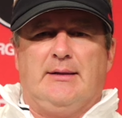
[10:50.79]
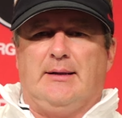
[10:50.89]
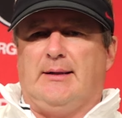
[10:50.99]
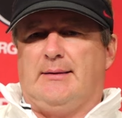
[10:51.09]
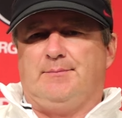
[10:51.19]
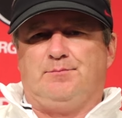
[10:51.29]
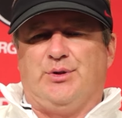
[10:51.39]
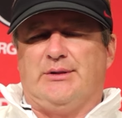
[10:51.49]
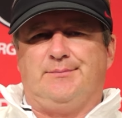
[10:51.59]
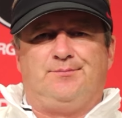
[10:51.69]

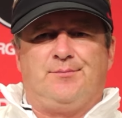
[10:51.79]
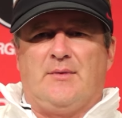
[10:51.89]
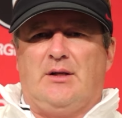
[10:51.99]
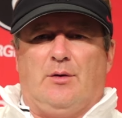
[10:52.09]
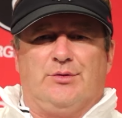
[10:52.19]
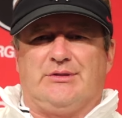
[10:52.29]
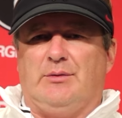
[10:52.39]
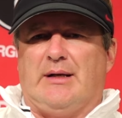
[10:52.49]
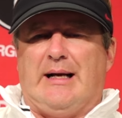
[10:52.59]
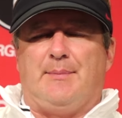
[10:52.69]
But, you know, we'll see
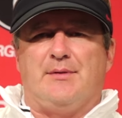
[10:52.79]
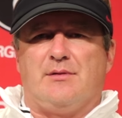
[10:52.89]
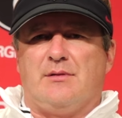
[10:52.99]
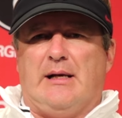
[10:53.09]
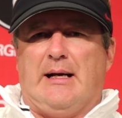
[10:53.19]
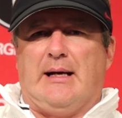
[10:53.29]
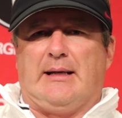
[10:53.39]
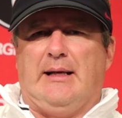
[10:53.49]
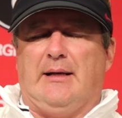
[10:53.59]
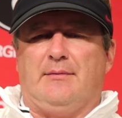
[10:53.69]
what happens.
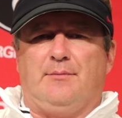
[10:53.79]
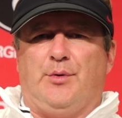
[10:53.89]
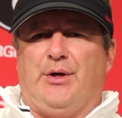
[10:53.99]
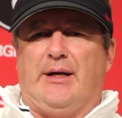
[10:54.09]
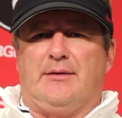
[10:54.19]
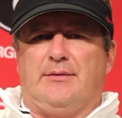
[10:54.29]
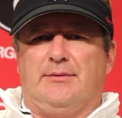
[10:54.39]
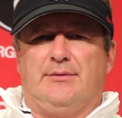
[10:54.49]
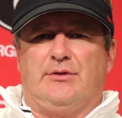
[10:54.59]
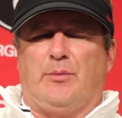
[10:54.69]
I can't predict
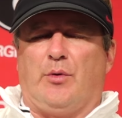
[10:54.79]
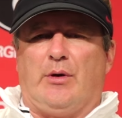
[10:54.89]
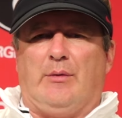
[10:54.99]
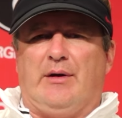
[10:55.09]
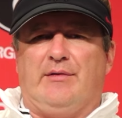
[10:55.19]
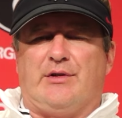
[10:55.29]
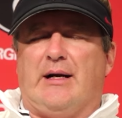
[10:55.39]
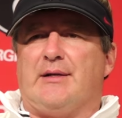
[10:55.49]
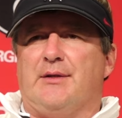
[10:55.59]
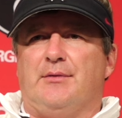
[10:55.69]
the portal. I wouldn't even
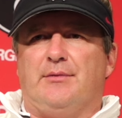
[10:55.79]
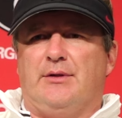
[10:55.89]
try to.